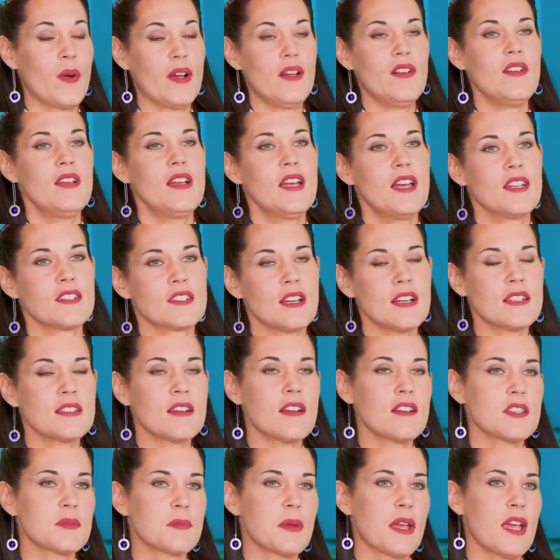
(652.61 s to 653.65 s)
well,
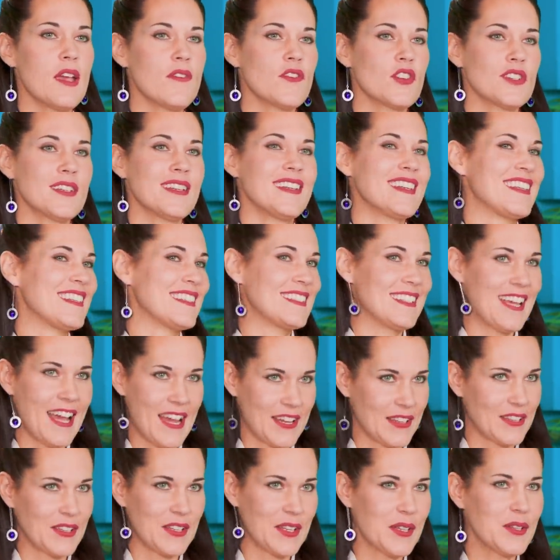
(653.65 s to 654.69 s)
Tatiana's behavior did
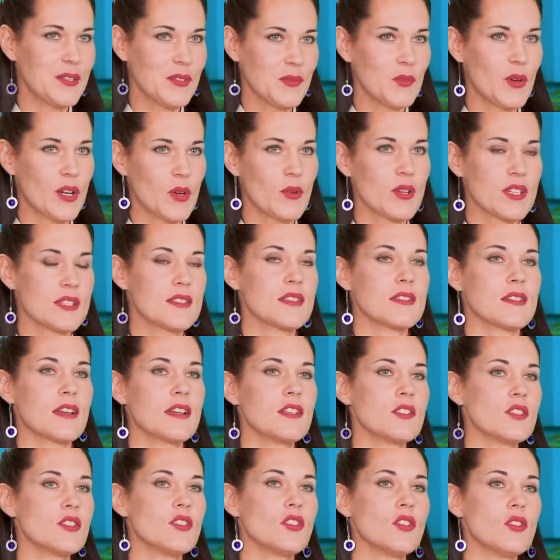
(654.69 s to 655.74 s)
exactly what it was
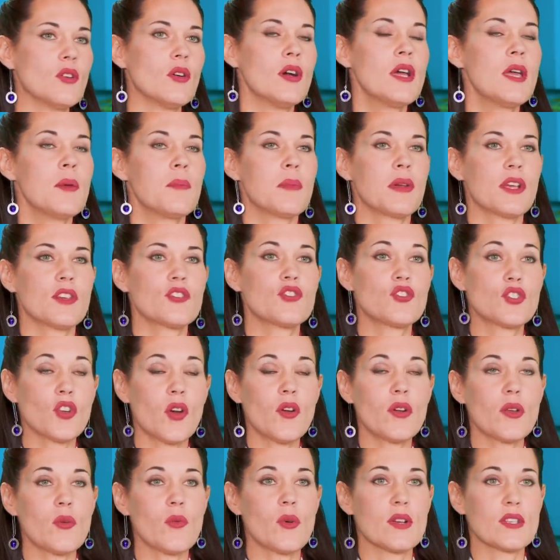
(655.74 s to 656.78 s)
designed to do because
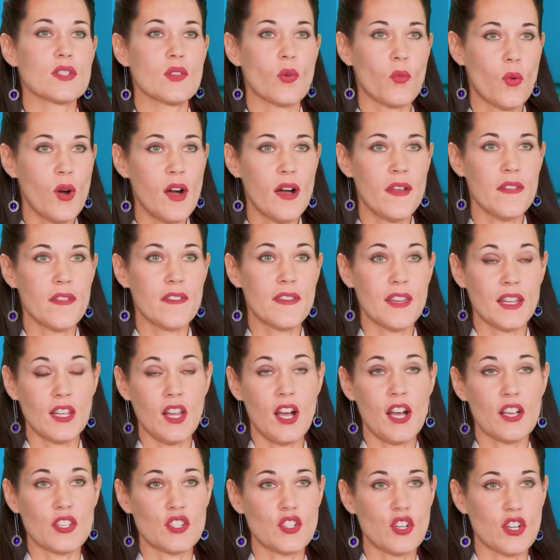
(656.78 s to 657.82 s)
Jody was the one that
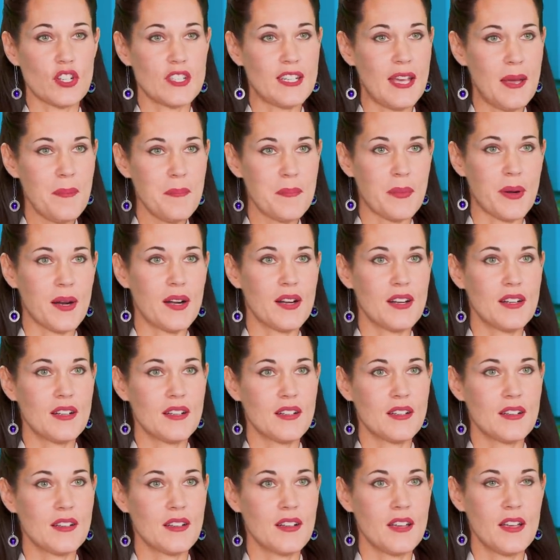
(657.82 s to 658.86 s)
lost her temper
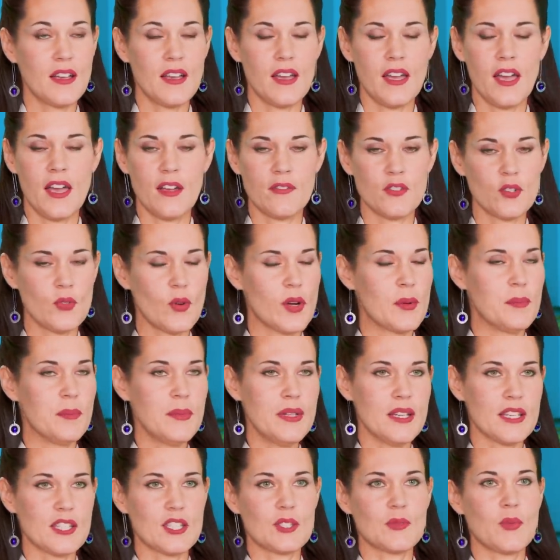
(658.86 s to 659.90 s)
Everyone
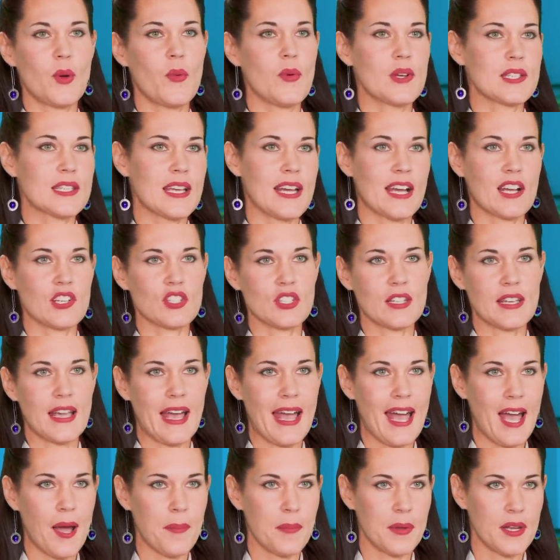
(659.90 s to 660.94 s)
missed what was actually
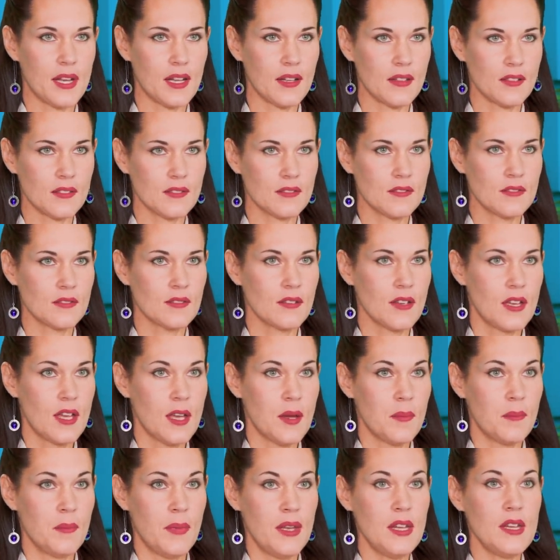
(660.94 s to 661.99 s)
happening.
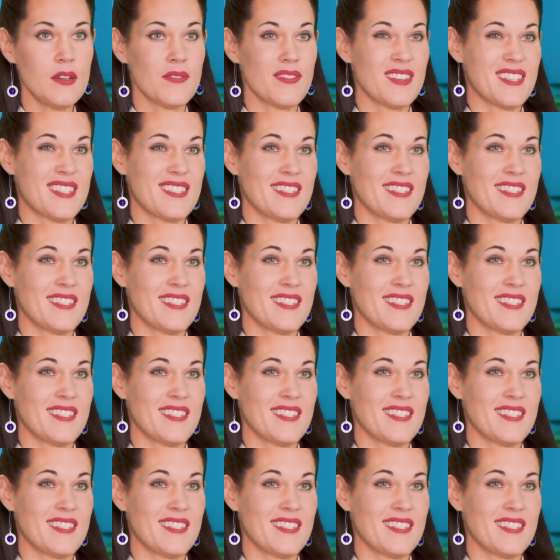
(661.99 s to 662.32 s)
Many of the